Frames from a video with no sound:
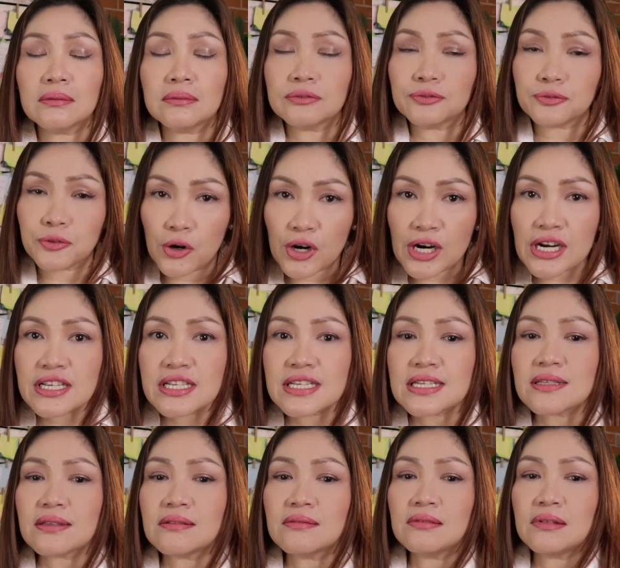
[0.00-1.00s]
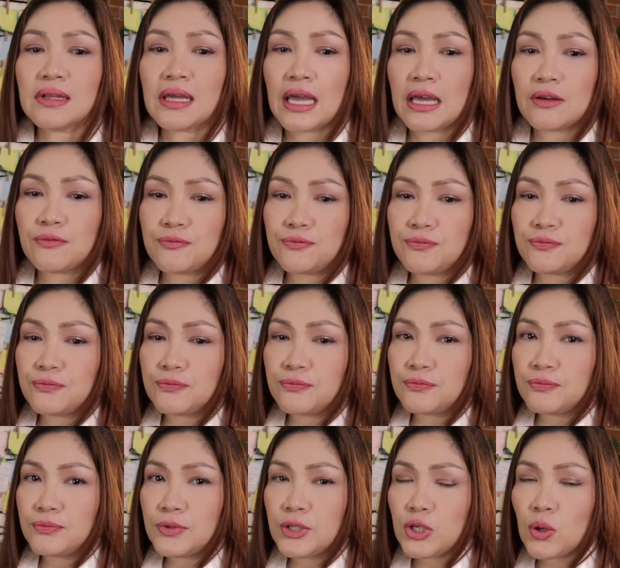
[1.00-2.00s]
First,
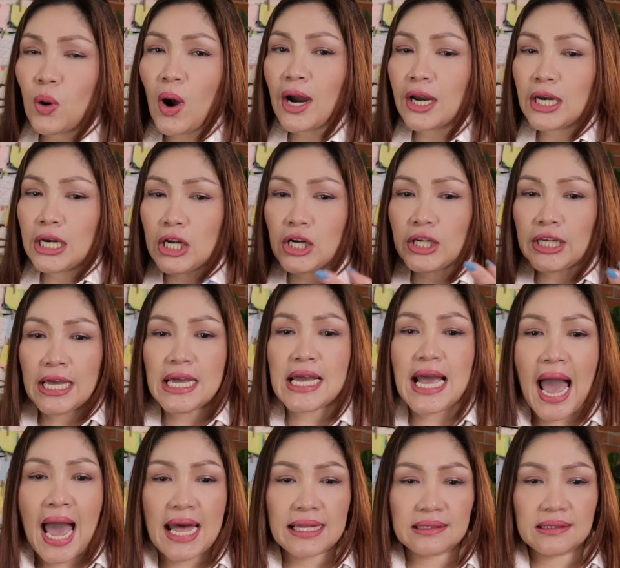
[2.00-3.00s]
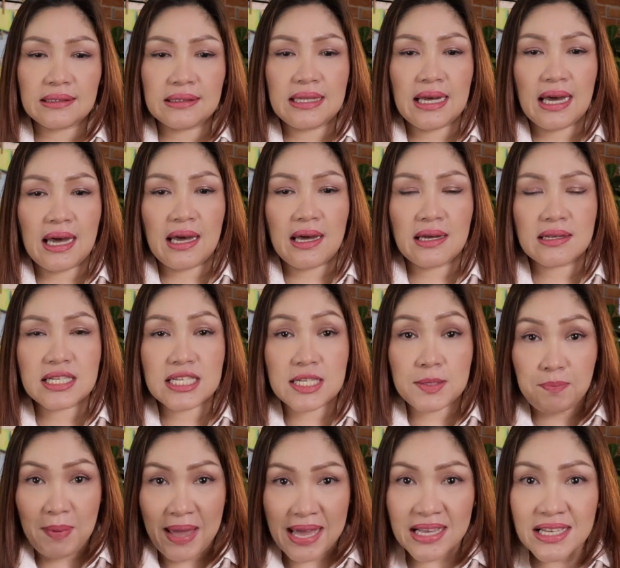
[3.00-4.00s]
if you are looking at the
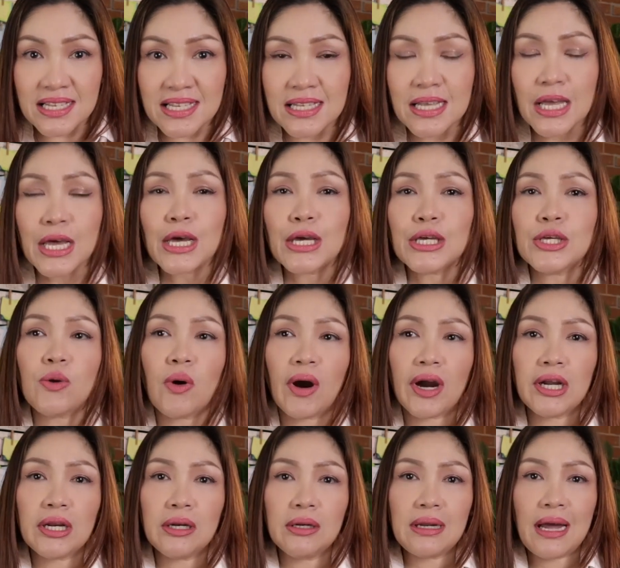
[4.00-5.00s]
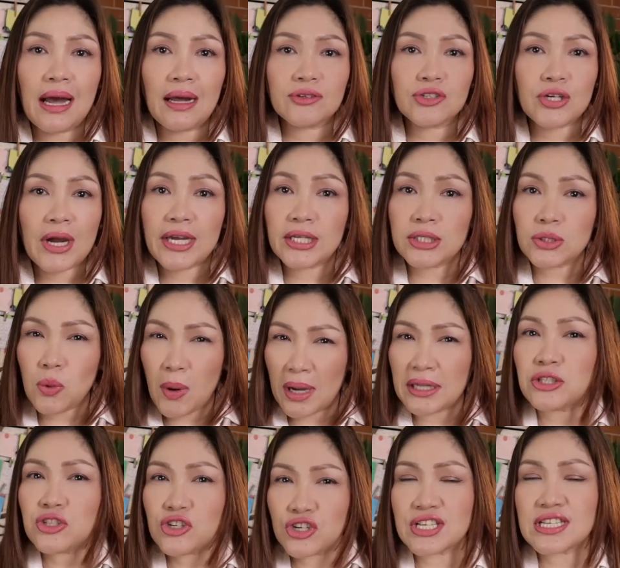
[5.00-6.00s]
space, you are trying to
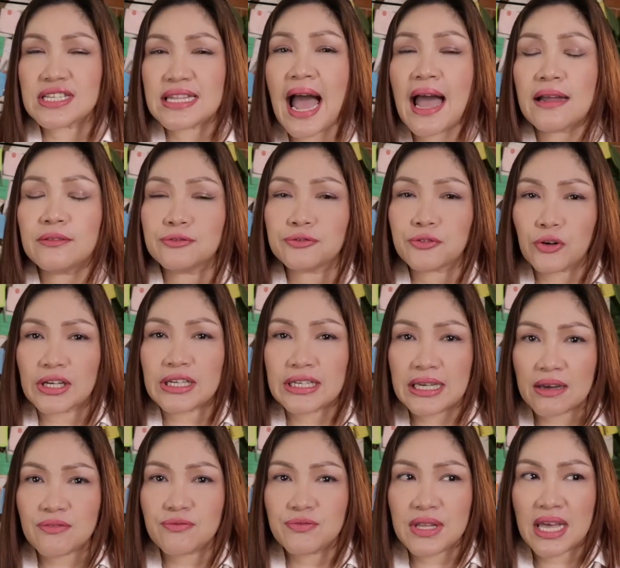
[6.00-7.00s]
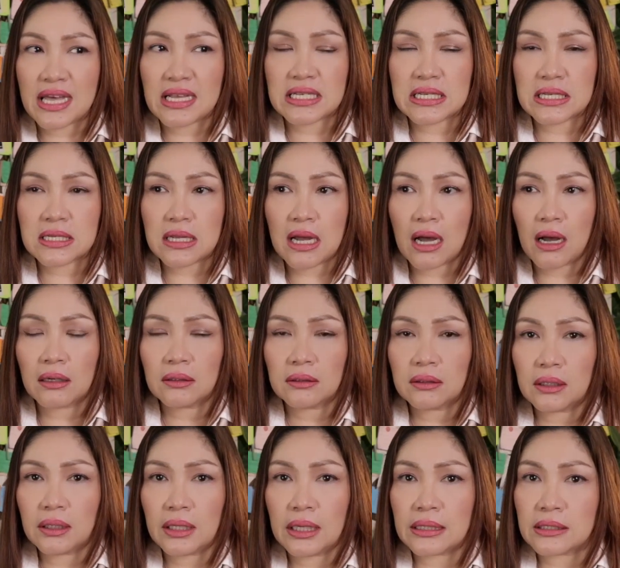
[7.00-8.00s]
understand forgiveness
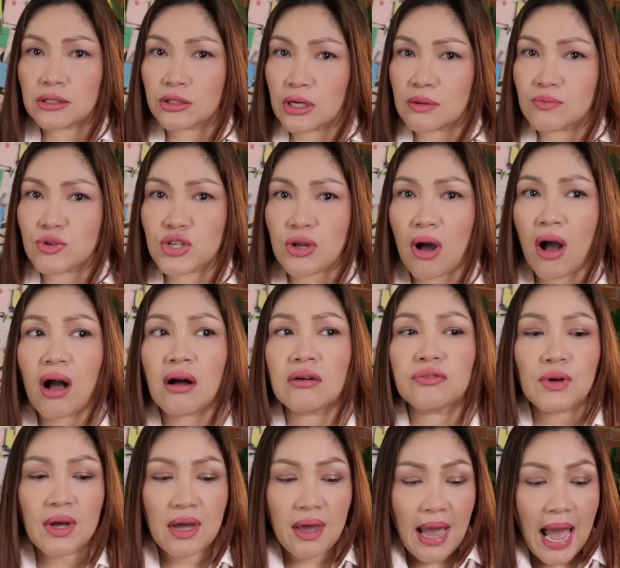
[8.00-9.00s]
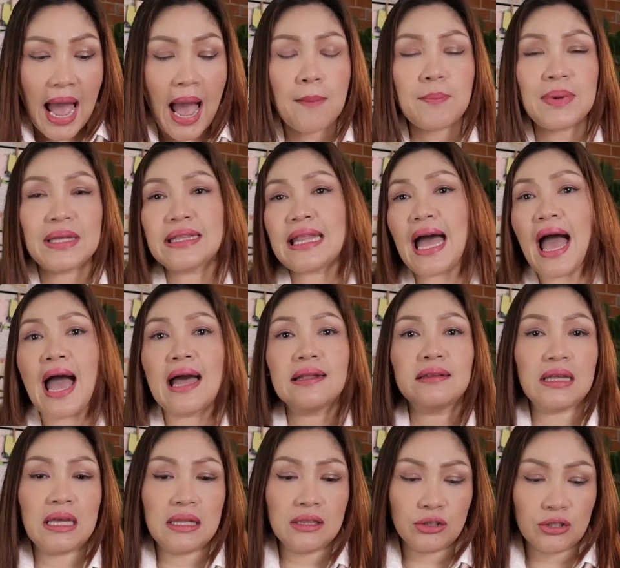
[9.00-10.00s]
in terms of
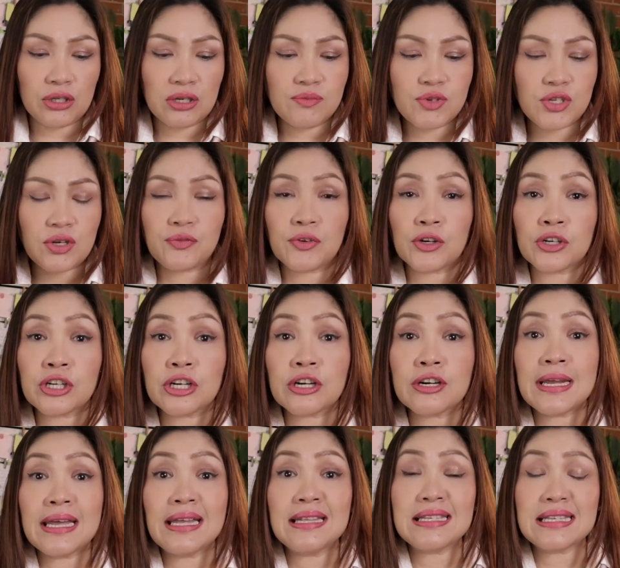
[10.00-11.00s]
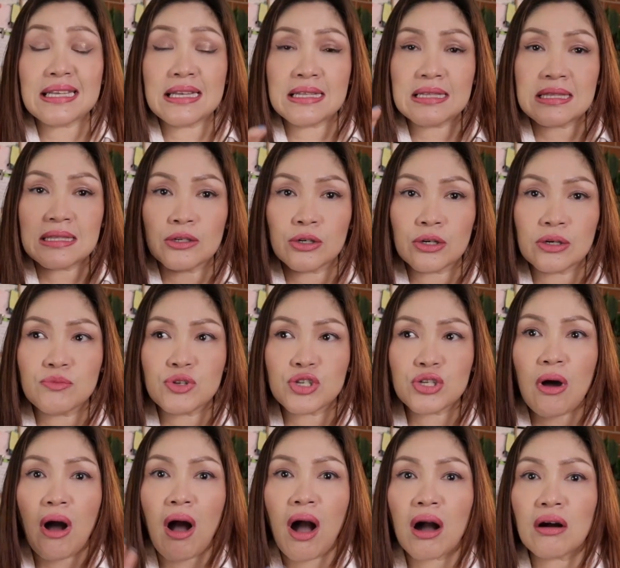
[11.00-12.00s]
habitat, in terms of occurrence, in terms
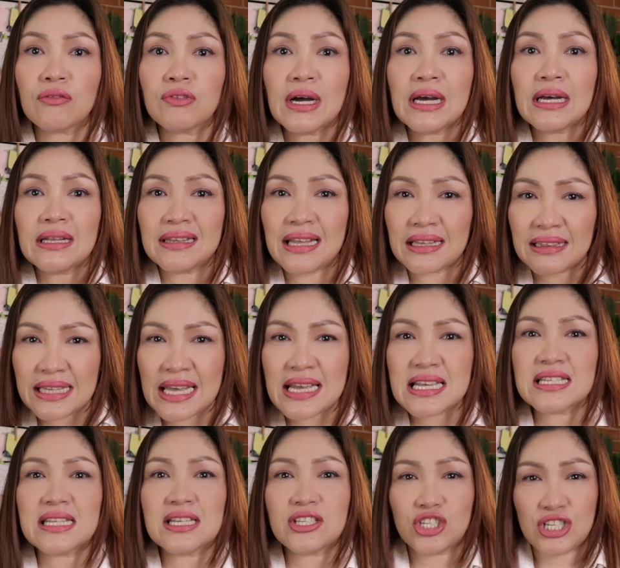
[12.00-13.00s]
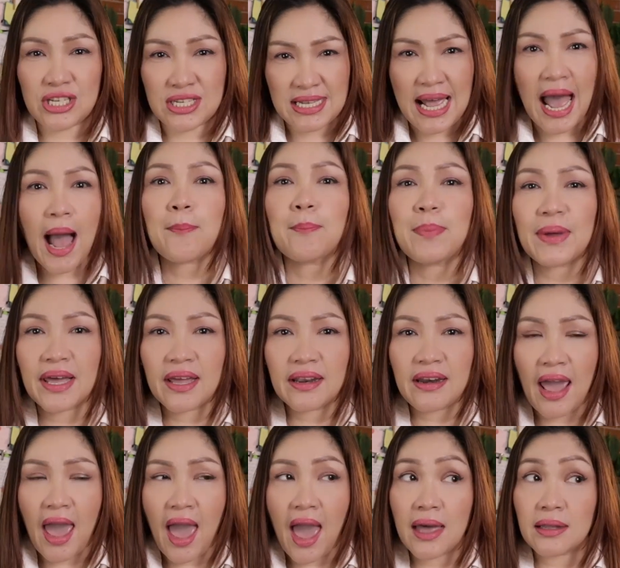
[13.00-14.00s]
of the things that just
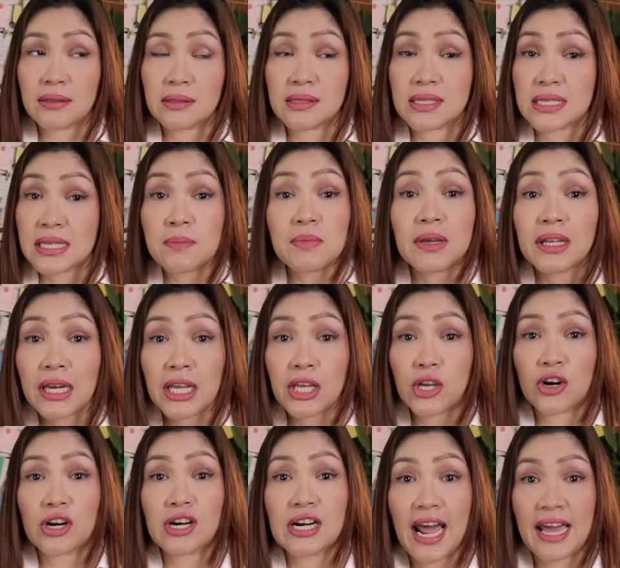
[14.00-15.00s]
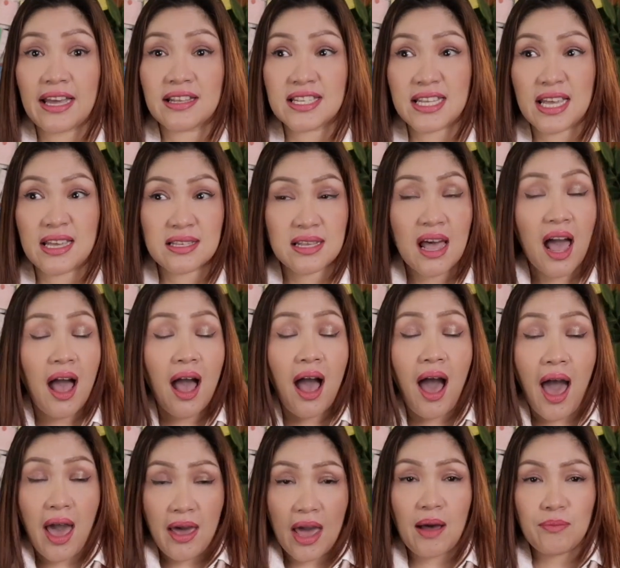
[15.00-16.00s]
happened, and seemingly your client says,
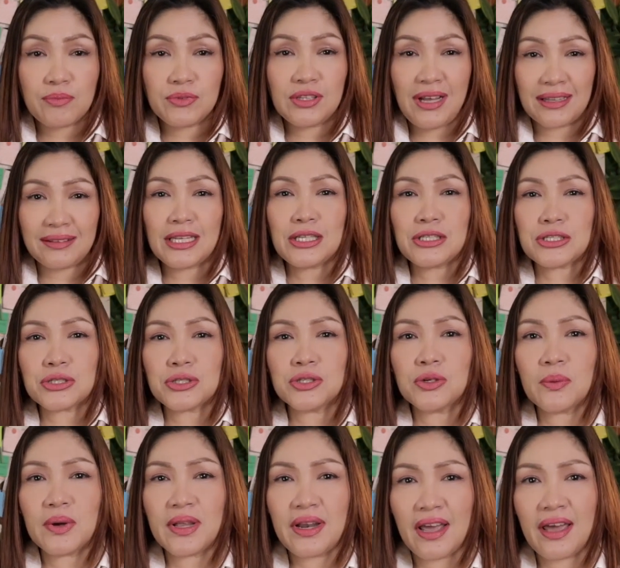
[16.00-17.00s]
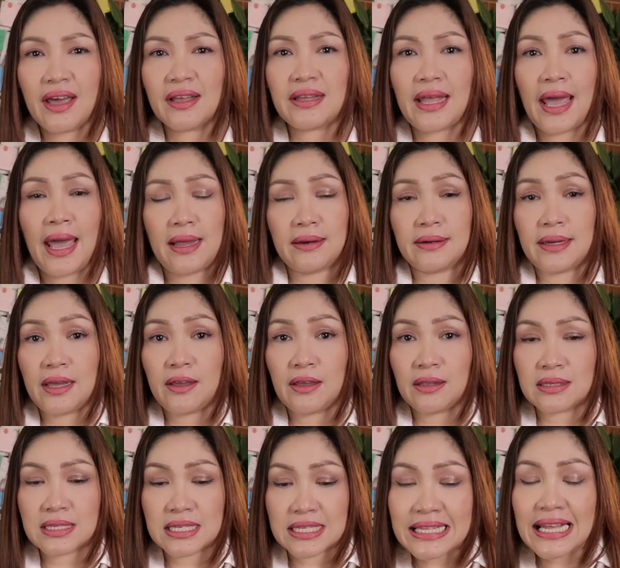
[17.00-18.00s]
I have nothing to do with it, and
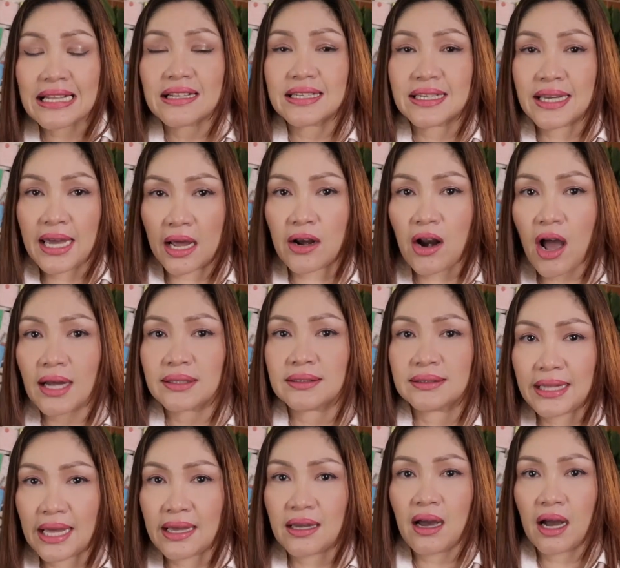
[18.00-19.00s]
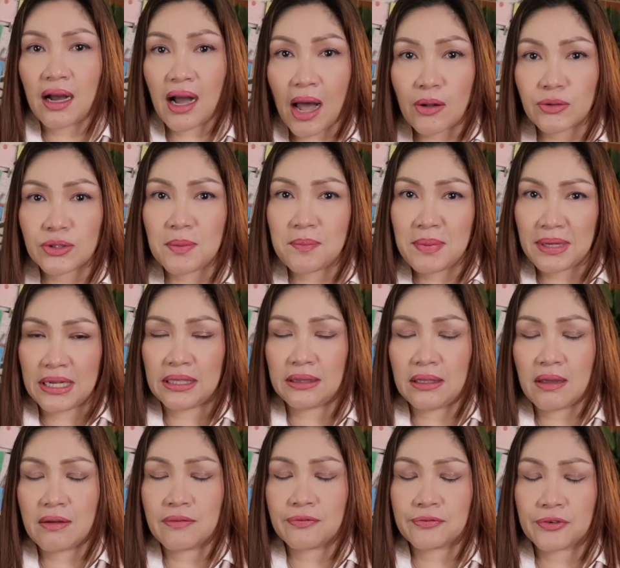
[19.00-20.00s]
they still cannot take
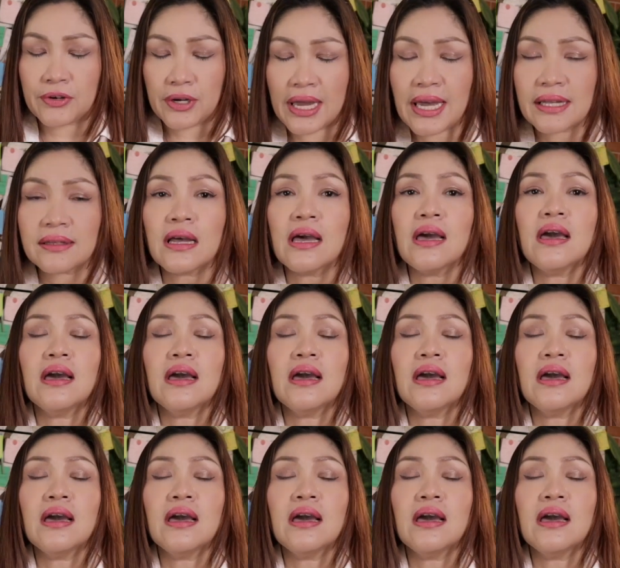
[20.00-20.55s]
accountability for it,